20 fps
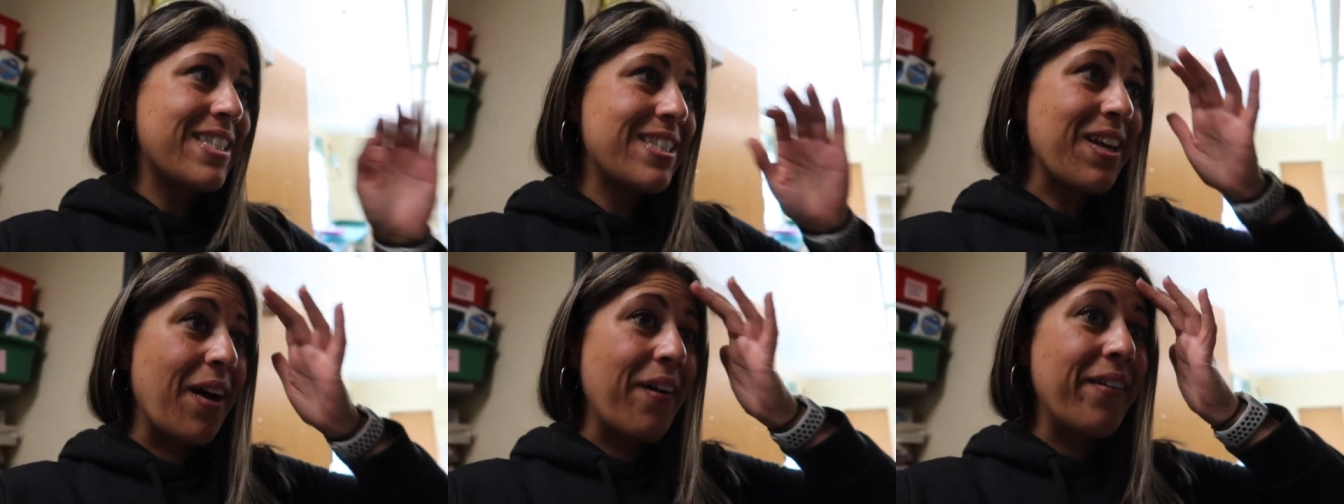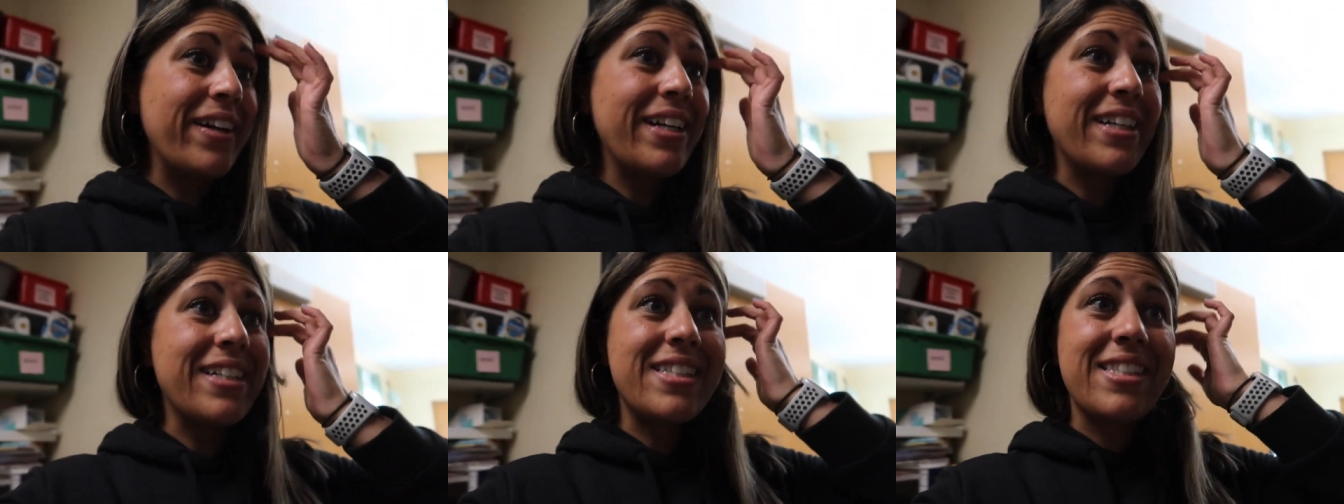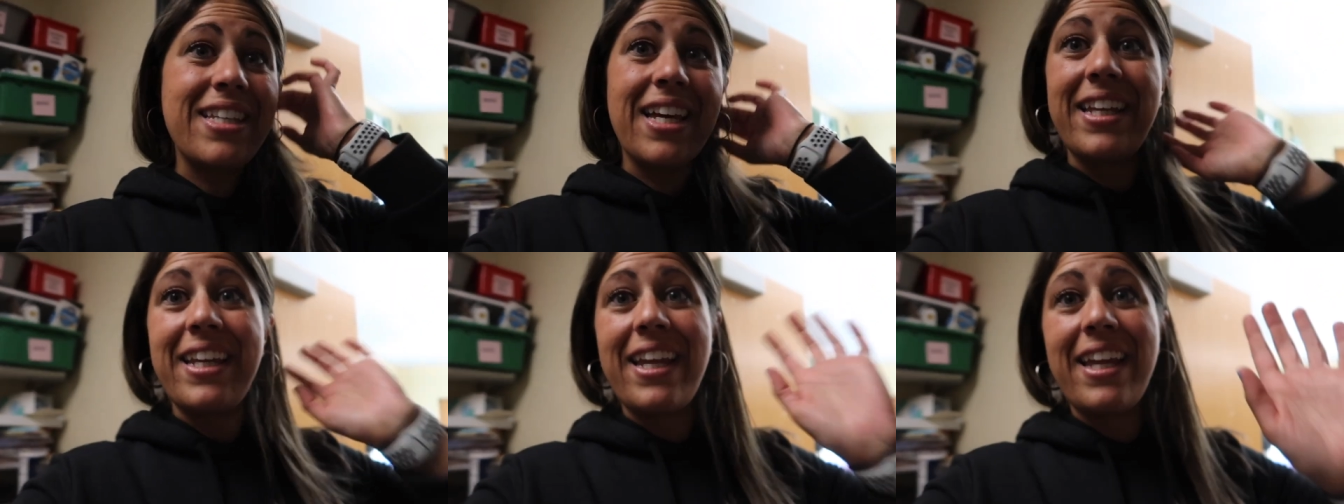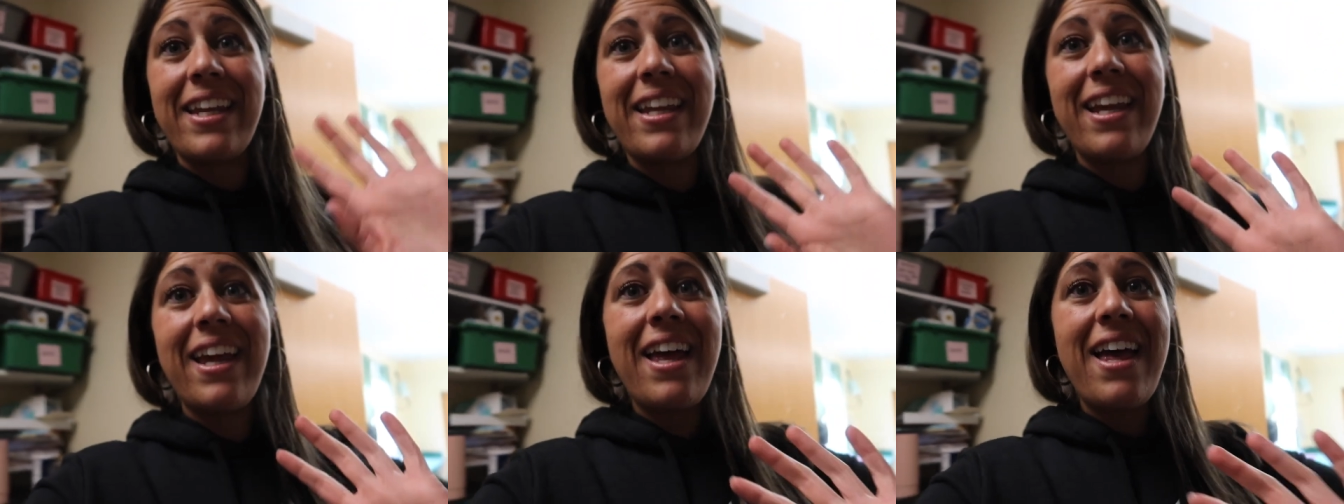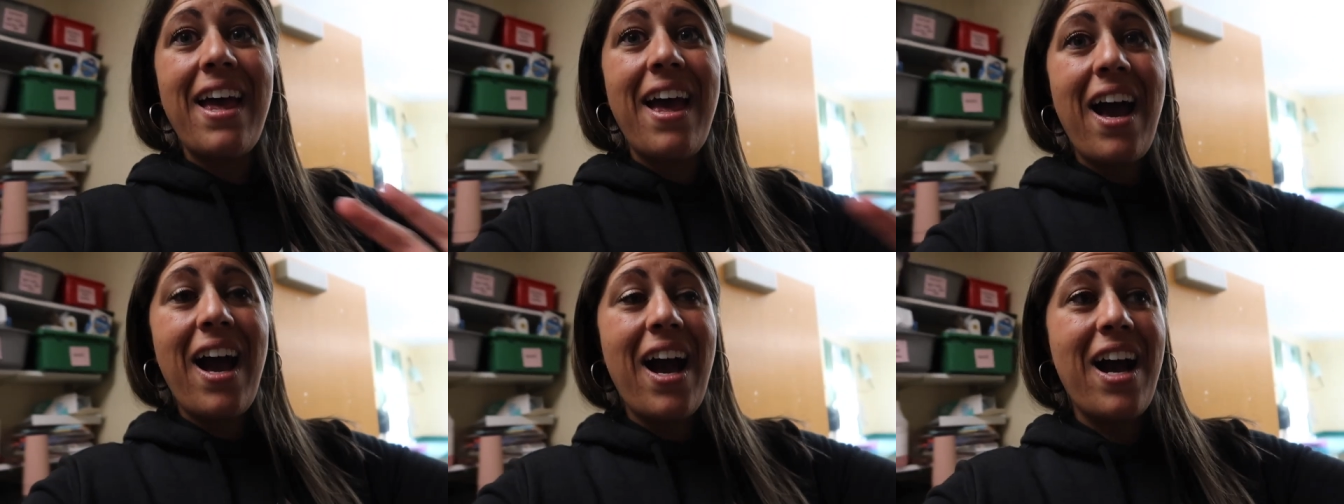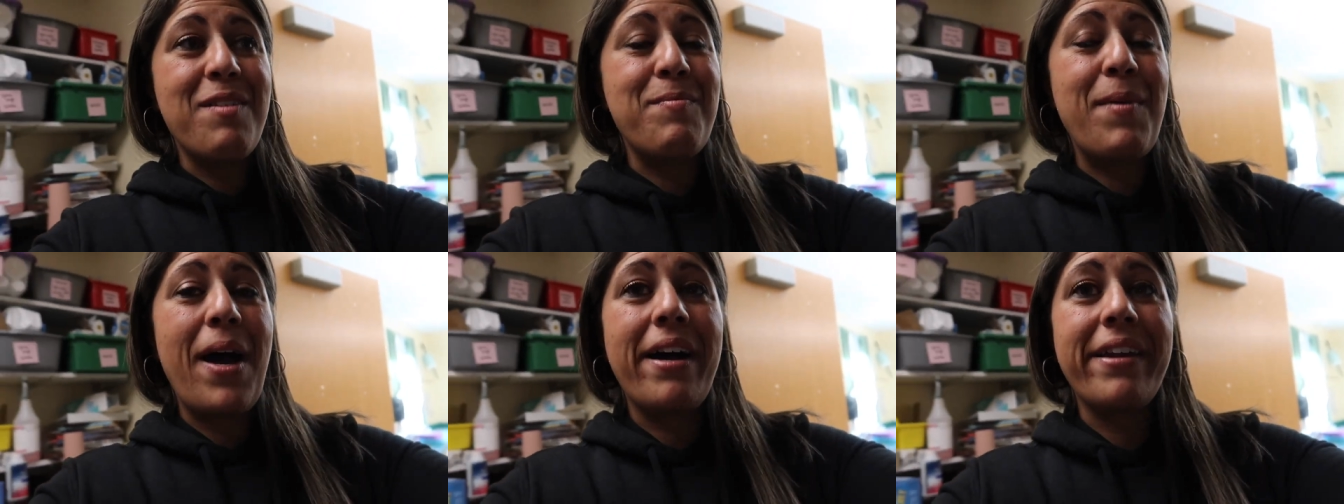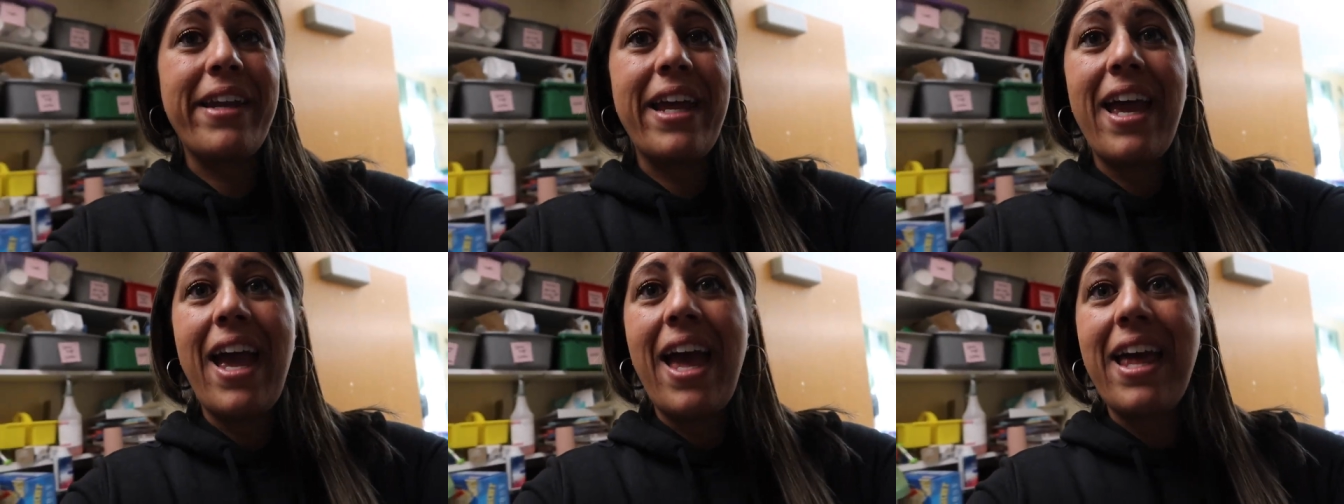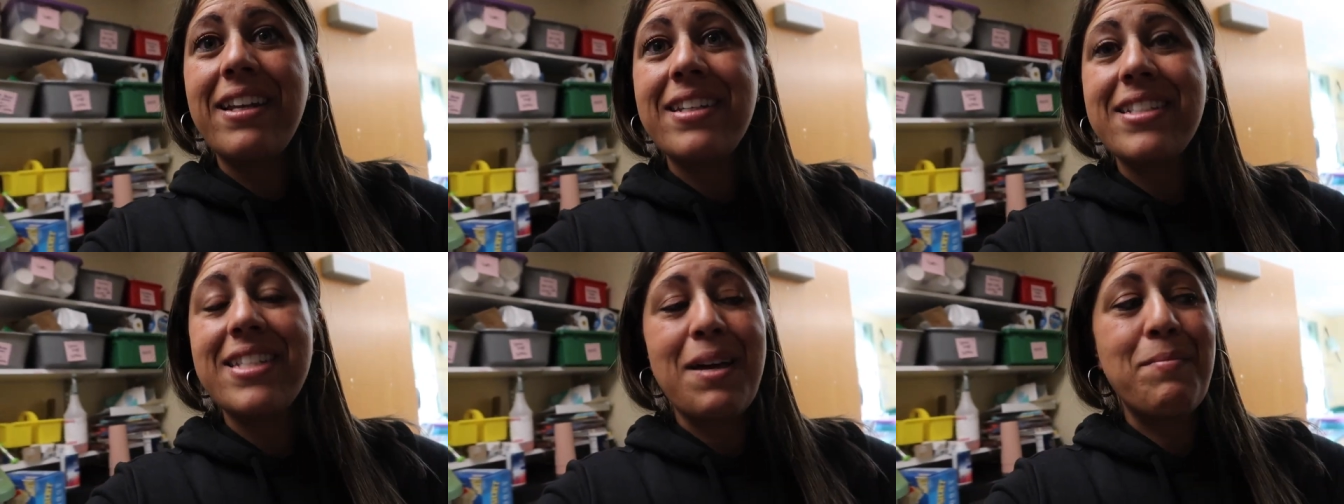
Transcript: so excited about it and